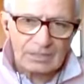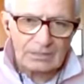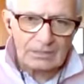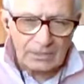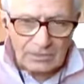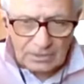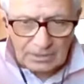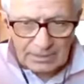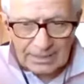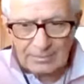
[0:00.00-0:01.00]
technology to
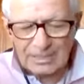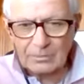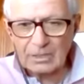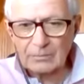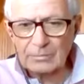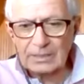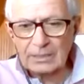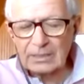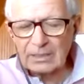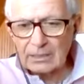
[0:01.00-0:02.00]
the IBM company.
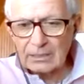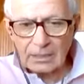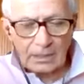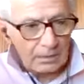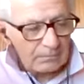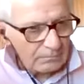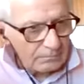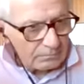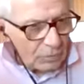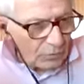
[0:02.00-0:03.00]

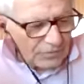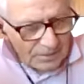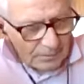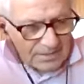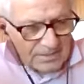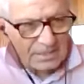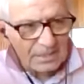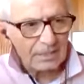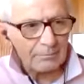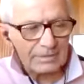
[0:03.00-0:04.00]
Move to the PC
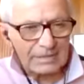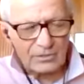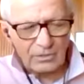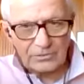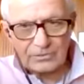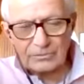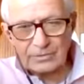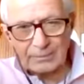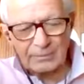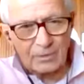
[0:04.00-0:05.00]
company. It's all screwed
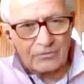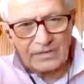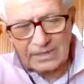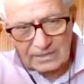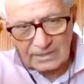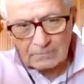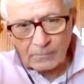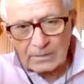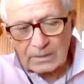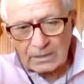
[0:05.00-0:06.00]
up. Go fix it.
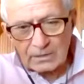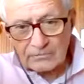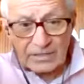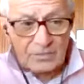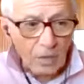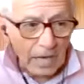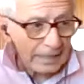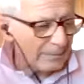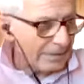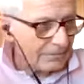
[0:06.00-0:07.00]
Fix what?
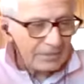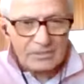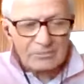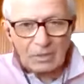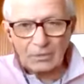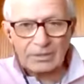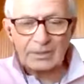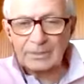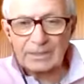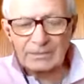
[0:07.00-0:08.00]
I mean, everything's broken.
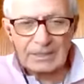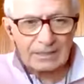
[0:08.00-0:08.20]
I mean,